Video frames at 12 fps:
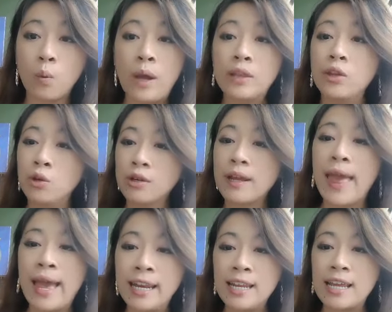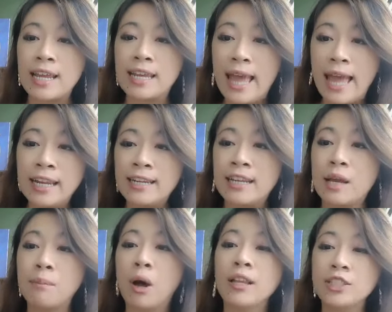when you're editing and editing
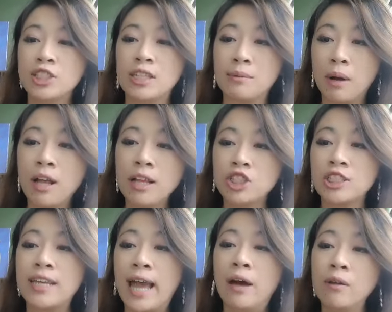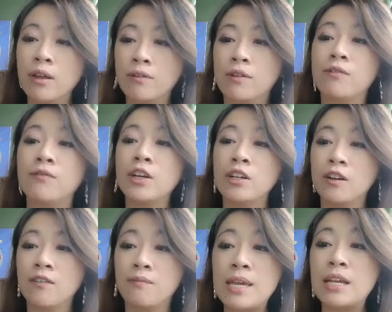and polishing and polishing out of the fear
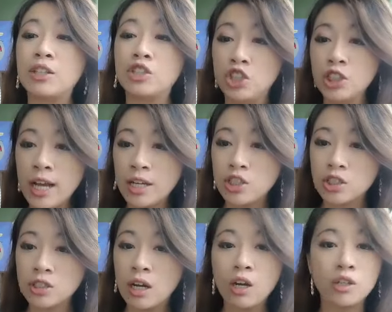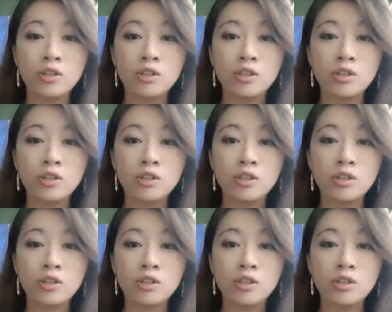of being judged,